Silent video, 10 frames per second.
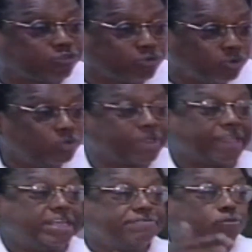true
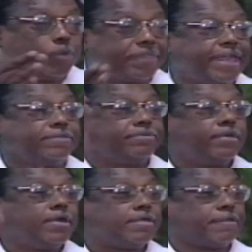that even within
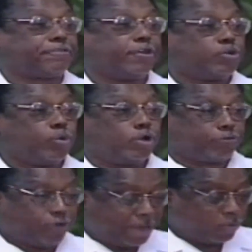the Third World
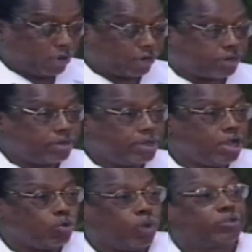Framework,
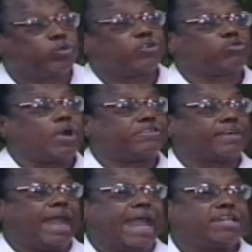what was once
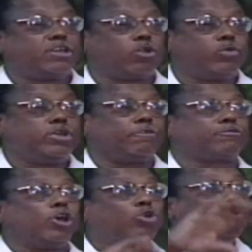a high degree
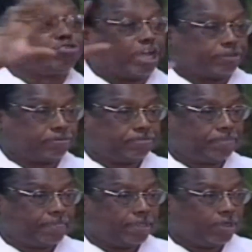of collusion
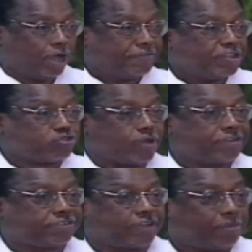of
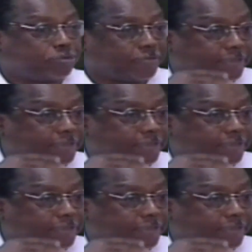interests up to